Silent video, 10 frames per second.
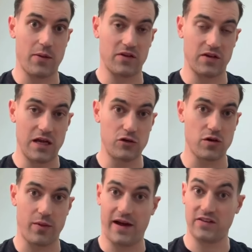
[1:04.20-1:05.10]
that was in
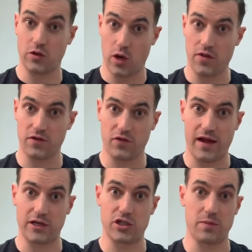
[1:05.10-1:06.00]
Intra-Blast, their other
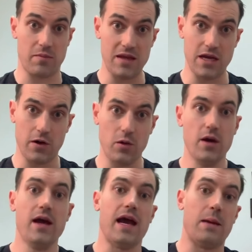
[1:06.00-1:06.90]
flagship amino,
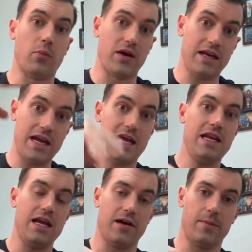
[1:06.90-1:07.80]
and put it
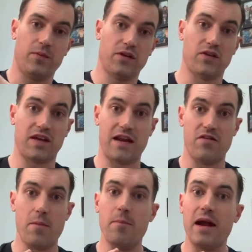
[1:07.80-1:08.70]
in here. So it's kind
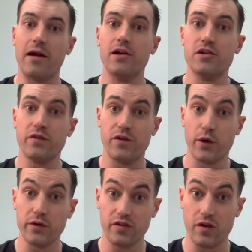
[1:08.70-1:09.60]
of the marriage of
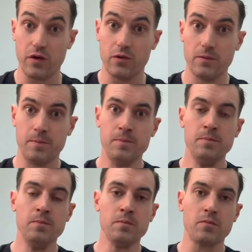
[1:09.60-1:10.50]
those two.
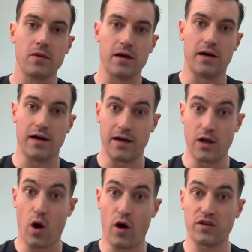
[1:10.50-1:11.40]

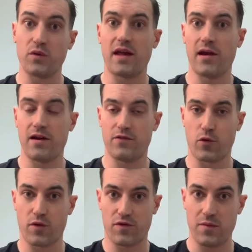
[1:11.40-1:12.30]
Also carried
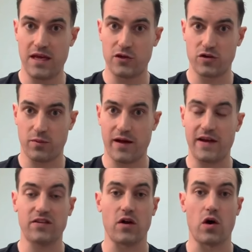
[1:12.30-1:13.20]
forth from the
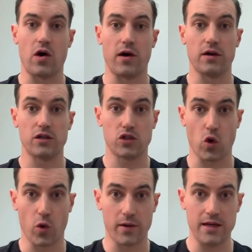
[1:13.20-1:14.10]
Intra-Blast are
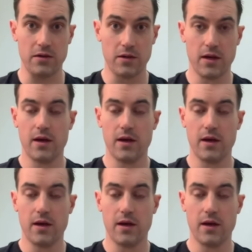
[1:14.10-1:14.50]
taurine,